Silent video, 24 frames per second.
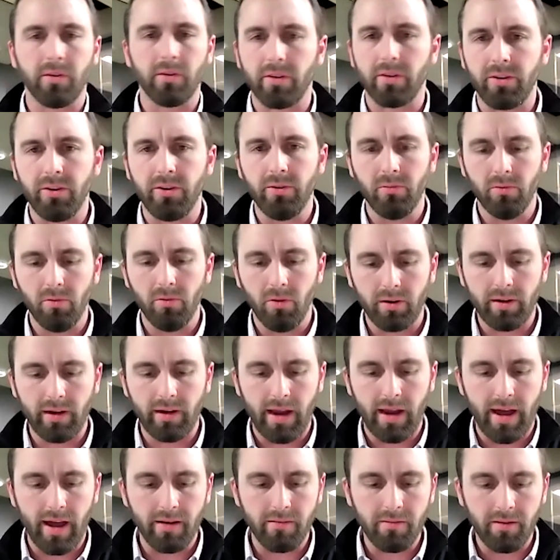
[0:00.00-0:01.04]
you look
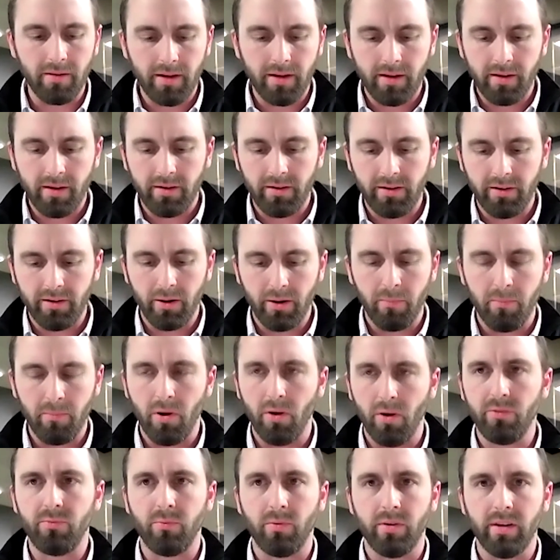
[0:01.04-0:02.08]
at,
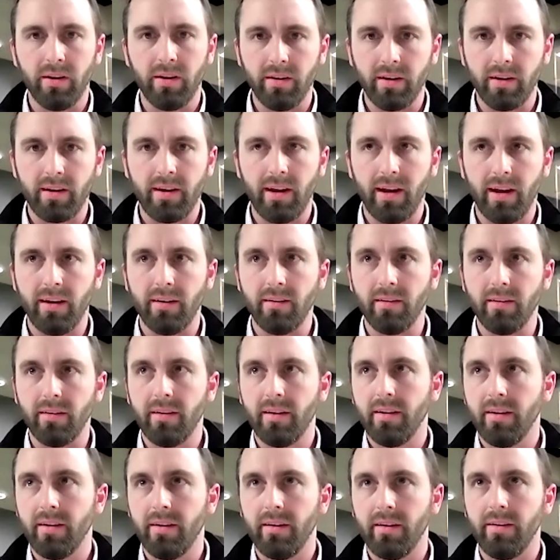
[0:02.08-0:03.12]
most would indicate,
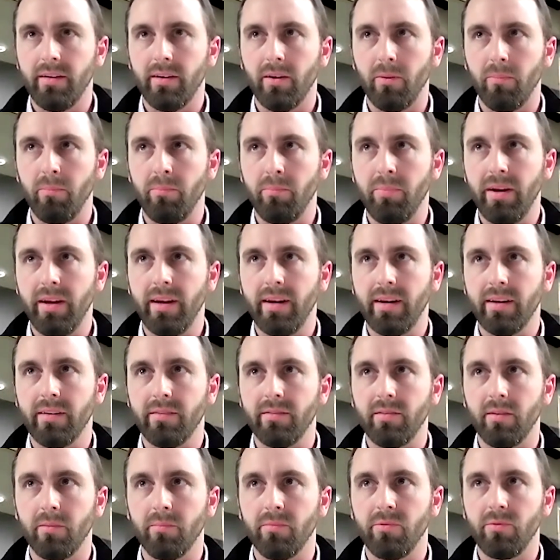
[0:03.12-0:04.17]
being in
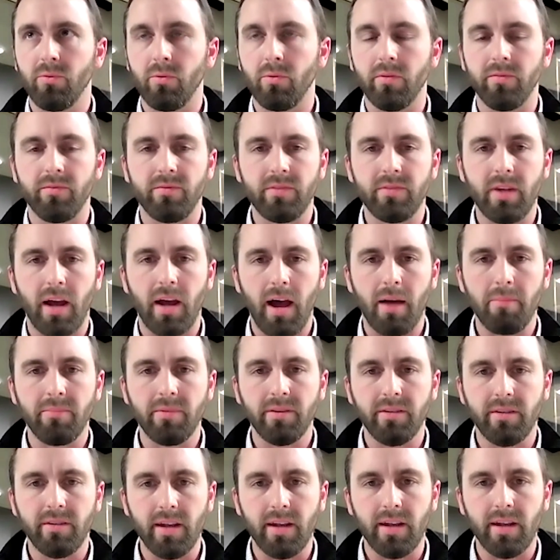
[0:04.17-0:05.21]
some sort of top
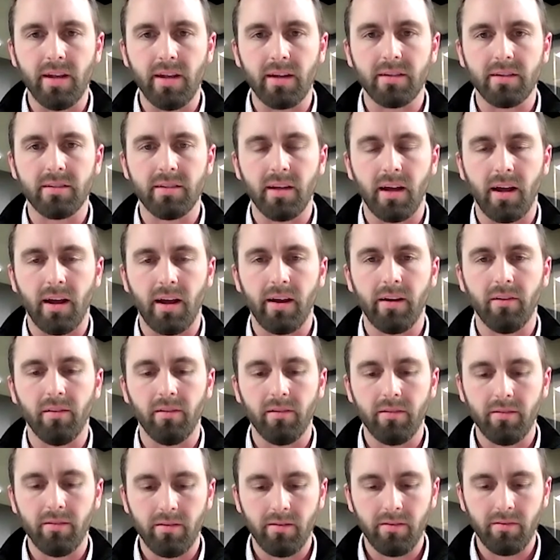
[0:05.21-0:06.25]
decile
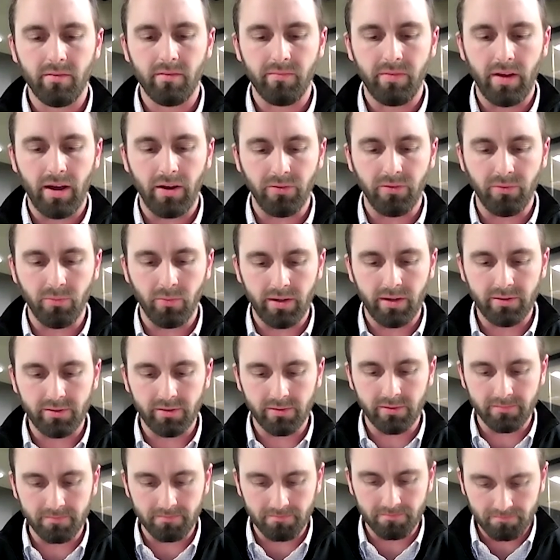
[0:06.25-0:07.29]

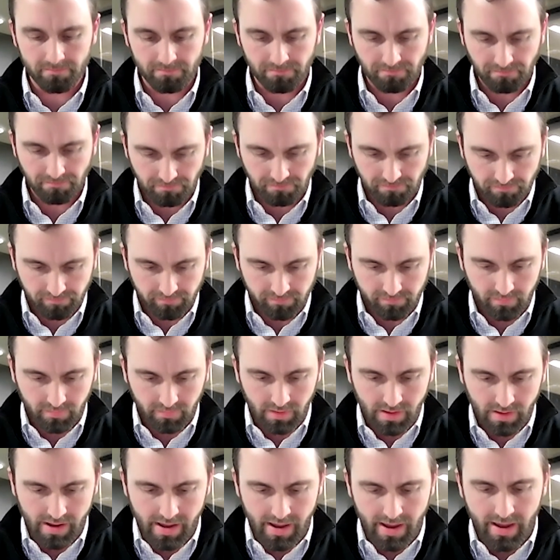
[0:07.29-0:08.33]
valuation.
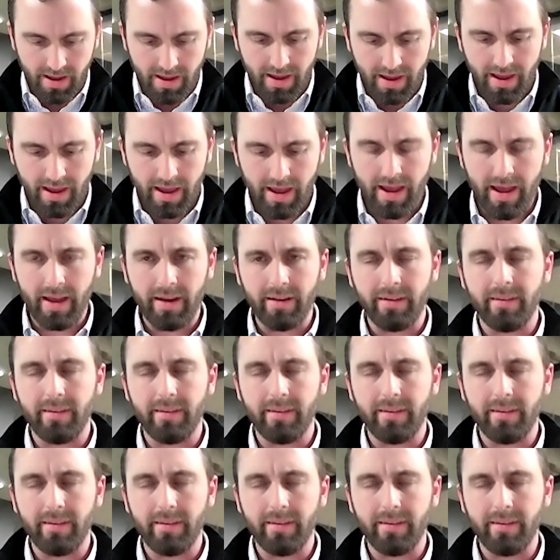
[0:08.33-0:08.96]
And